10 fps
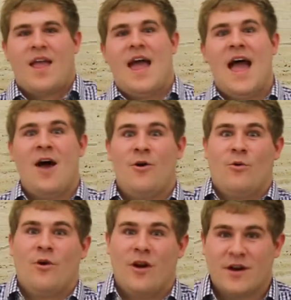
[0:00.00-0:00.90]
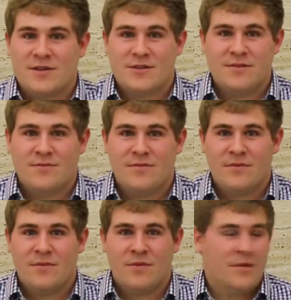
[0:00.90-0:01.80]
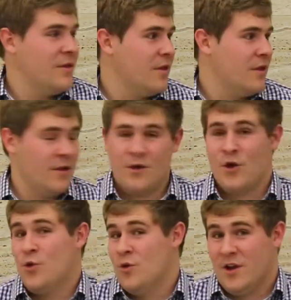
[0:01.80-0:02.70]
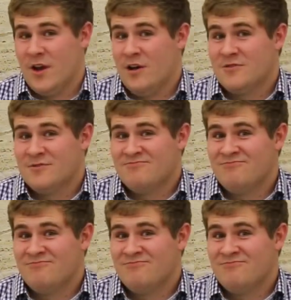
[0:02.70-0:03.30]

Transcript: How it works, who really knows?